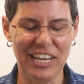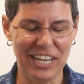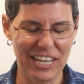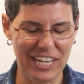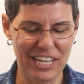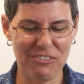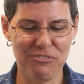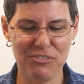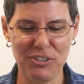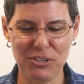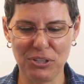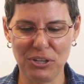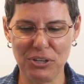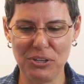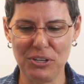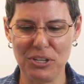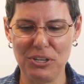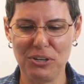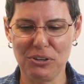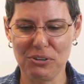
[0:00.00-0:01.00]
If you
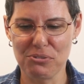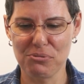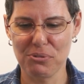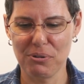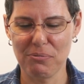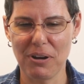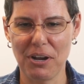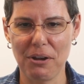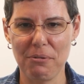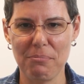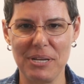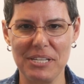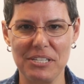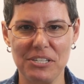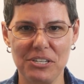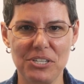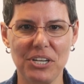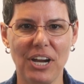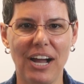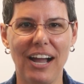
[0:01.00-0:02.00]
learned the nursery rhyme as
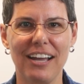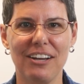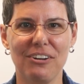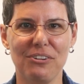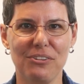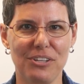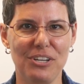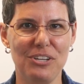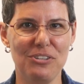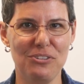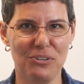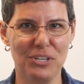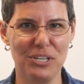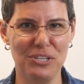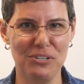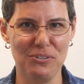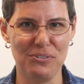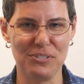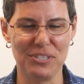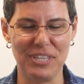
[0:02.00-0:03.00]
a child, you can
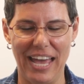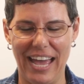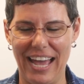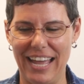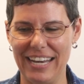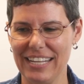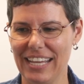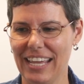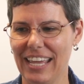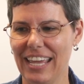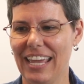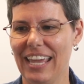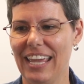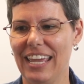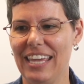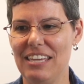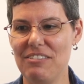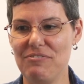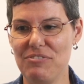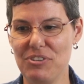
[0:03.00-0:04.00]
use that.
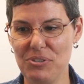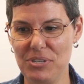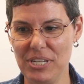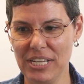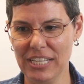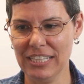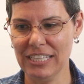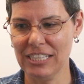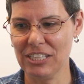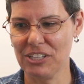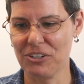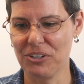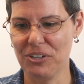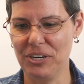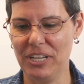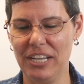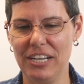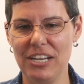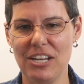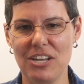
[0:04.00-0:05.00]
If you didn't learn
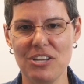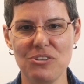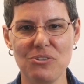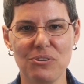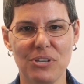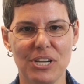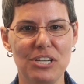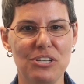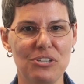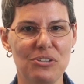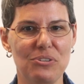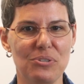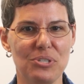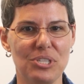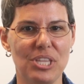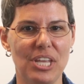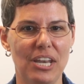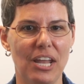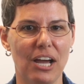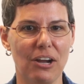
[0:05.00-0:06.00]
it, you can use
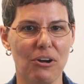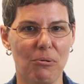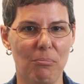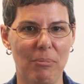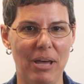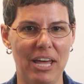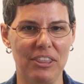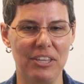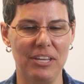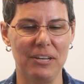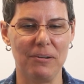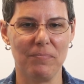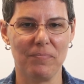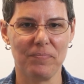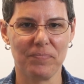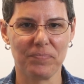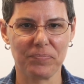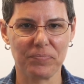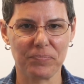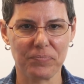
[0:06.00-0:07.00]
the knuckle method.
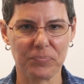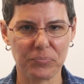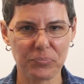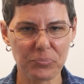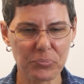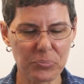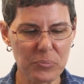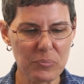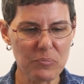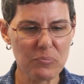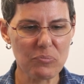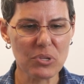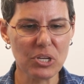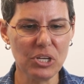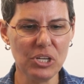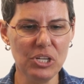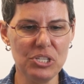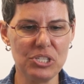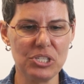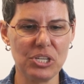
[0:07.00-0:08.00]

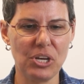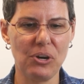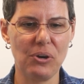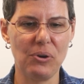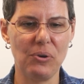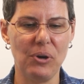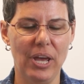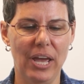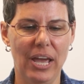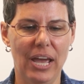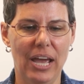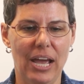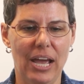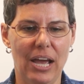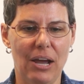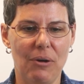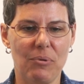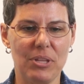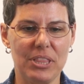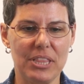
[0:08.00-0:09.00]
So
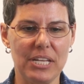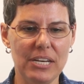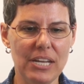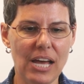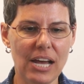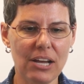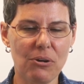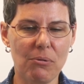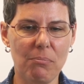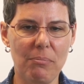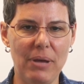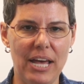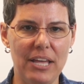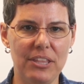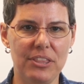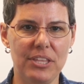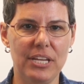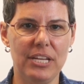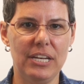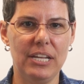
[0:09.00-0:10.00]
with the knuckle
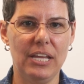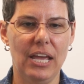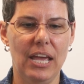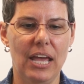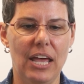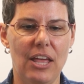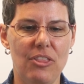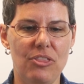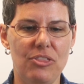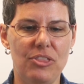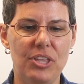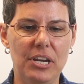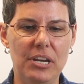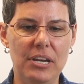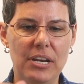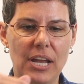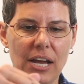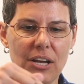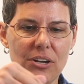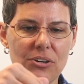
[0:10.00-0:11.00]
method, the
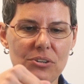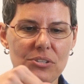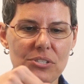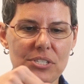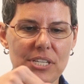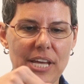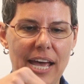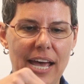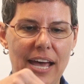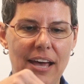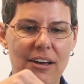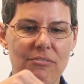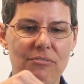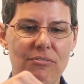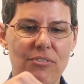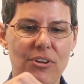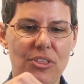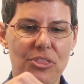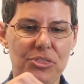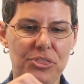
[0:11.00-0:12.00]
knuckles
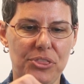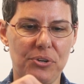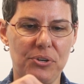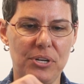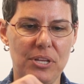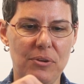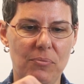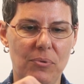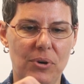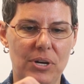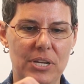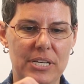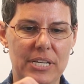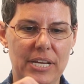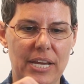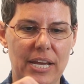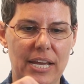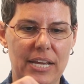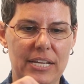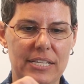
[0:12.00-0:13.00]
have 31
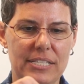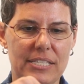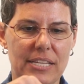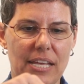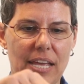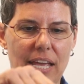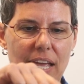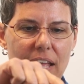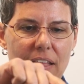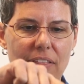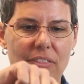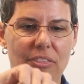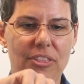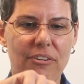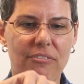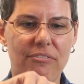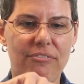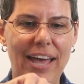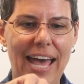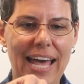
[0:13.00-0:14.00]
days, the
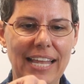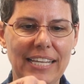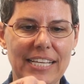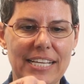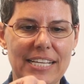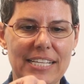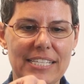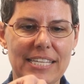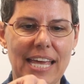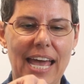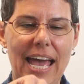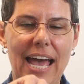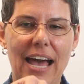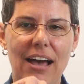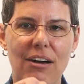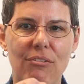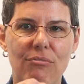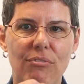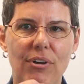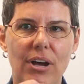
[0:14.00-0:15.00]
valleys
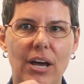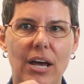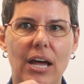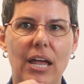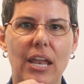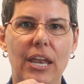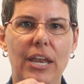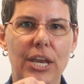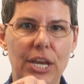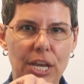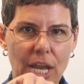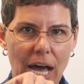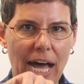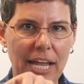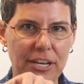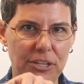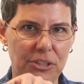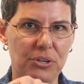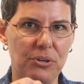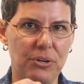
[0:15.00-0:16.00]
have not
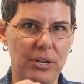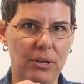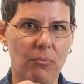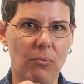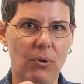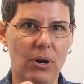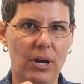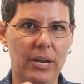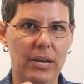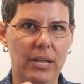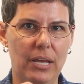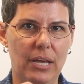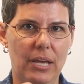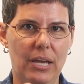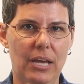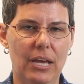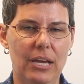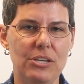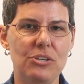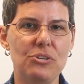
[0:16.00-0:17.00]
31.
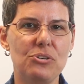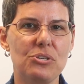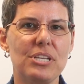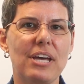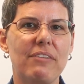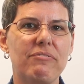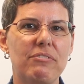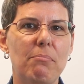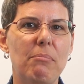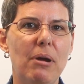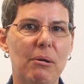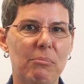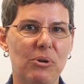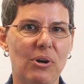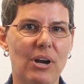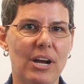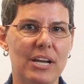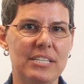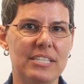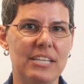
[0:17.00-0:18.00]
You just have to
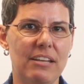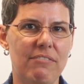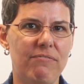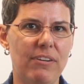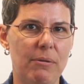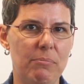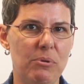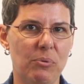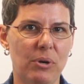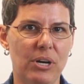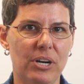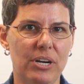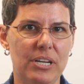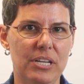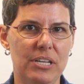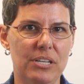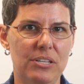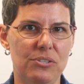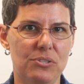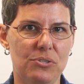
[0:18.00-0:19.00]
memorize that February
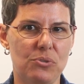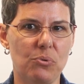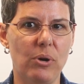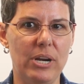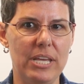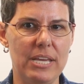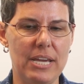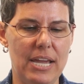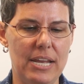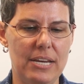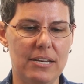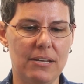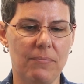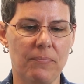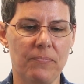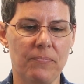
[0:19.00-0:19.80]
is 28.